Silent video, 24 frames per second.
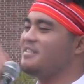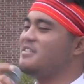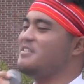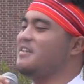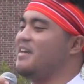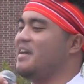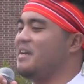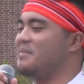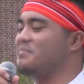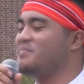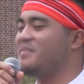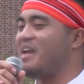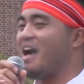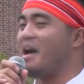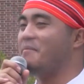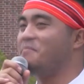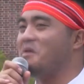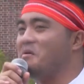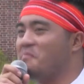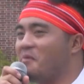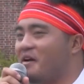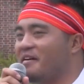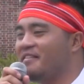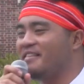So yeah,
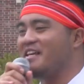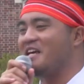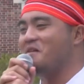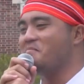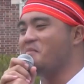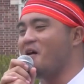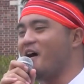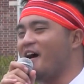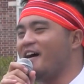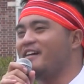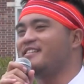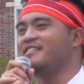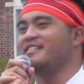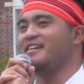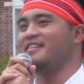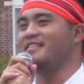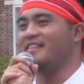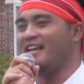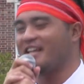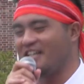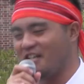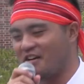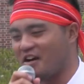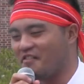happy birthday, Marx,
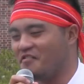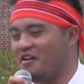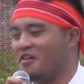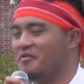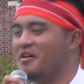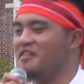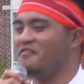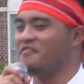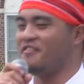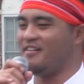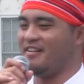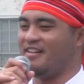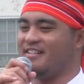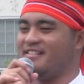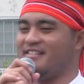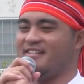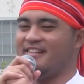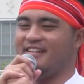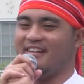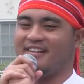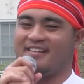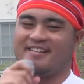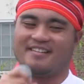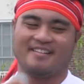and thank you everyone for
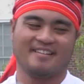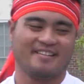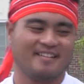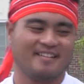listening.